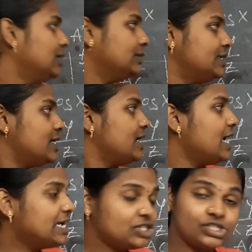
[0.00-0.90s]
the
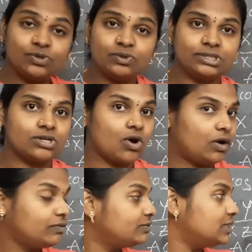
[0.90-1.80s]
ratios
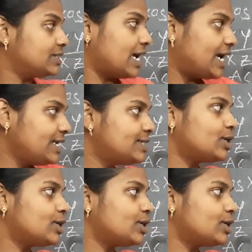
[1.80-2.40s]
of the sides